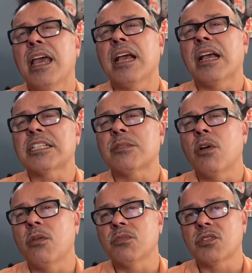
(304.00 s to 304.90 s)
custom
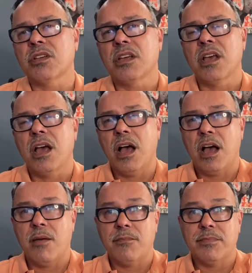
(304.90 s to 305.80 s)
homes
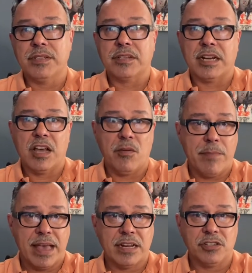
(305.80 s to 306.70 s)
is going to help
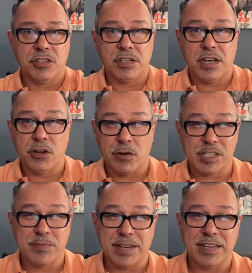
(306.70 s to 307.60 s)
manage your
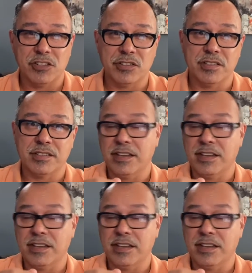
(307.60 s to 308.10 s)
expectations.